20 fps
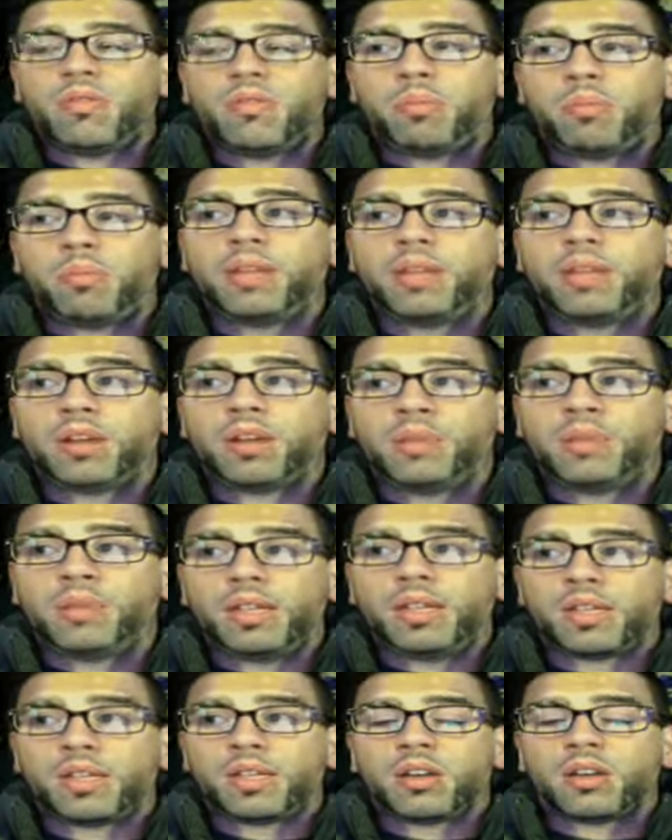big time
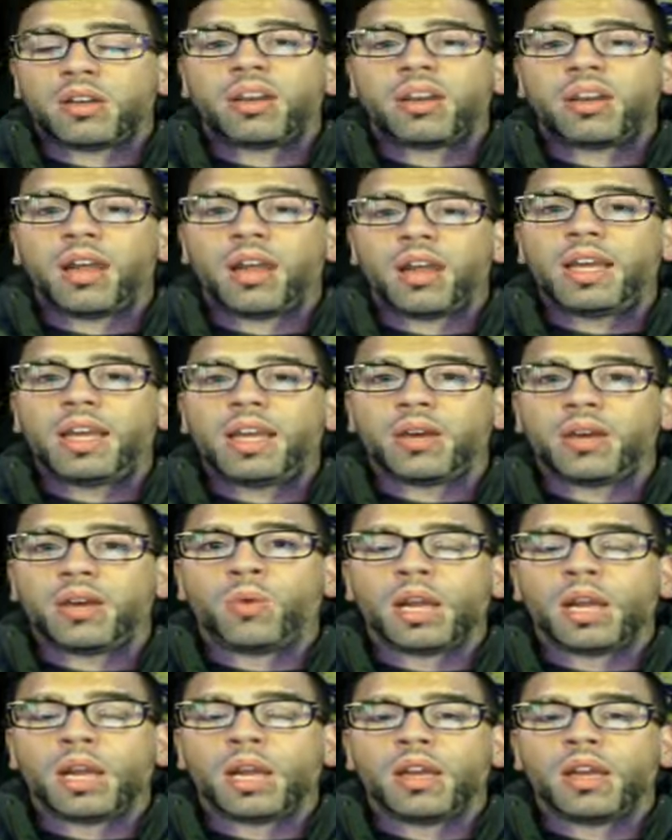DJs kind of like it
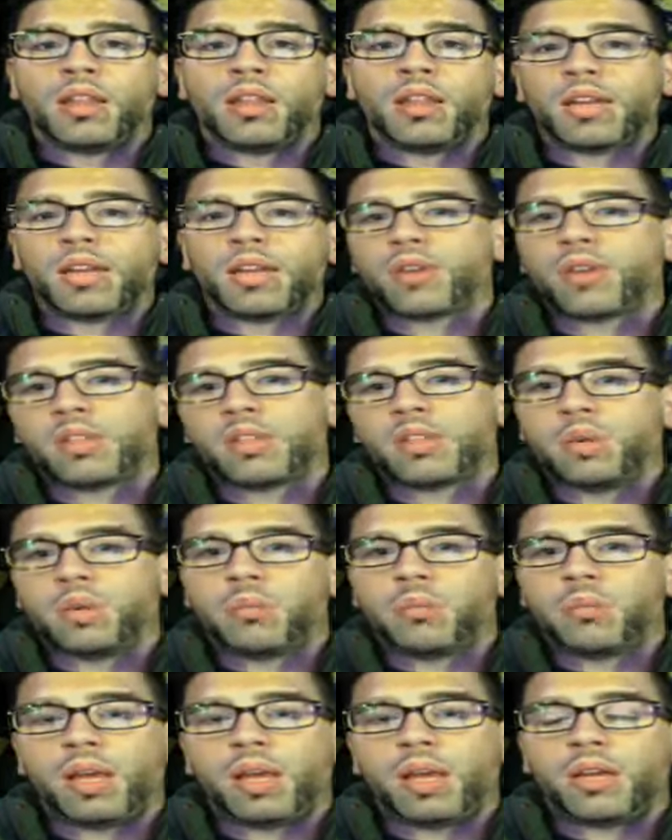when their tracks are being
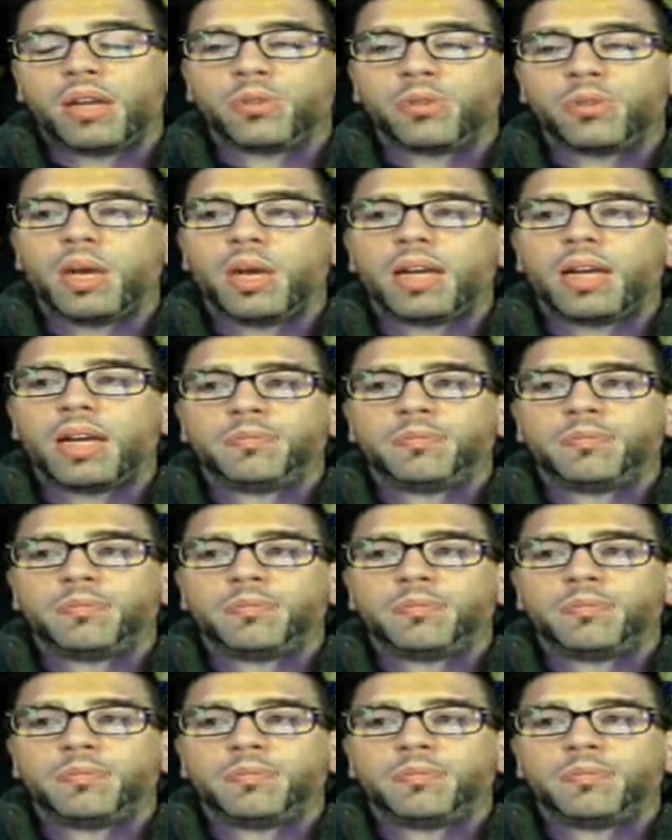played elsewhere.